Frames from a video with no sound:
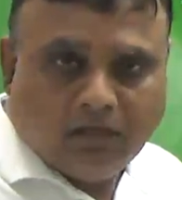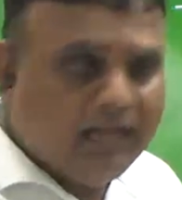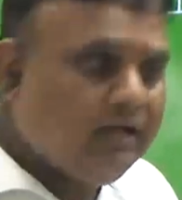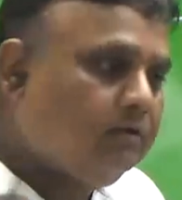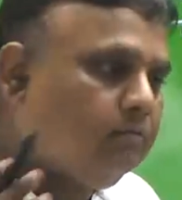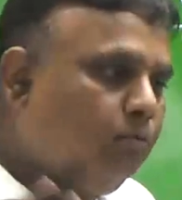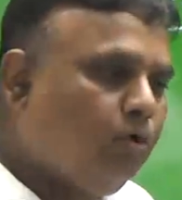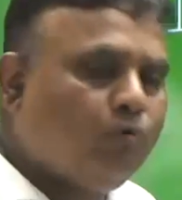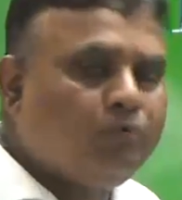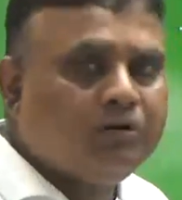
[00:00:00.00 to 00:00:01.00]
and
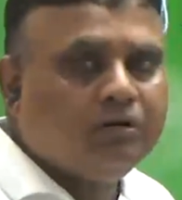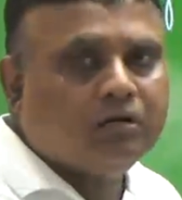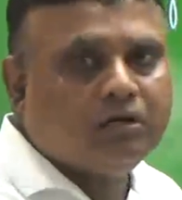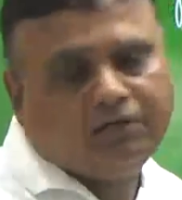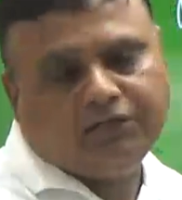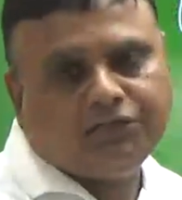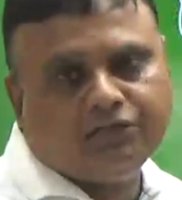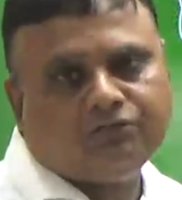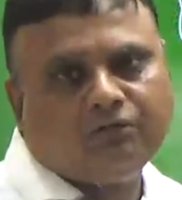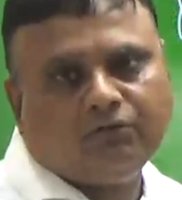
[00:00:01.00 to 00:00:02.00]
moreover
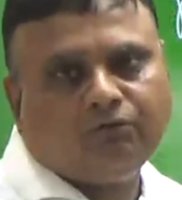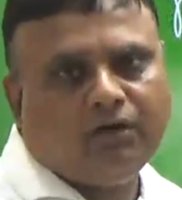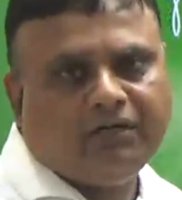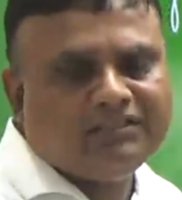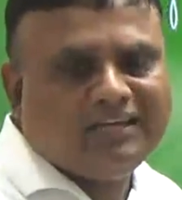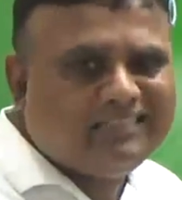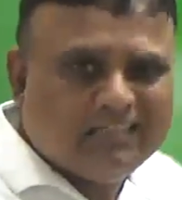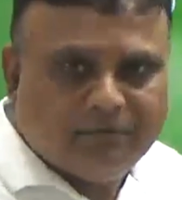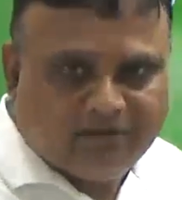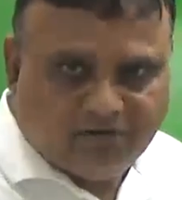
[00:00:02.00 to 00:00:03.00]
conditions of the world is
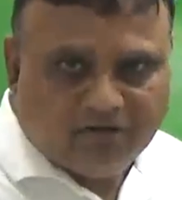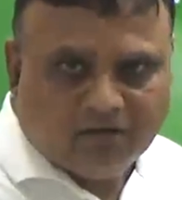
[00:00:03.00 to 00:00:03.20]
asymmetric.